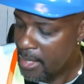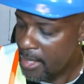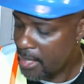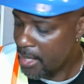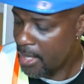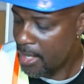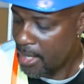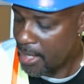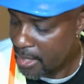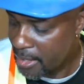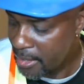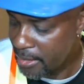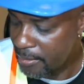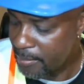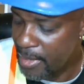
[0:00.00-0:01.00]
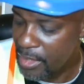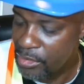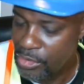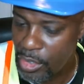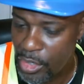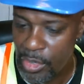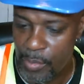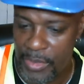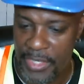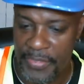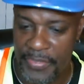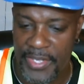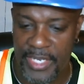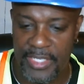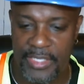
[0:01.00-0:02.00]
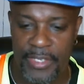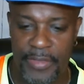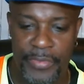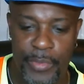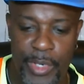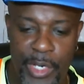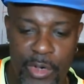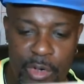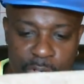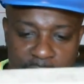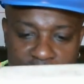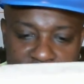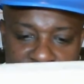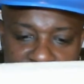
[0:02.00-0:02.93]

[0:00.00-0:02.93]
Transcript: to better show you what the thickness of 3/4 of an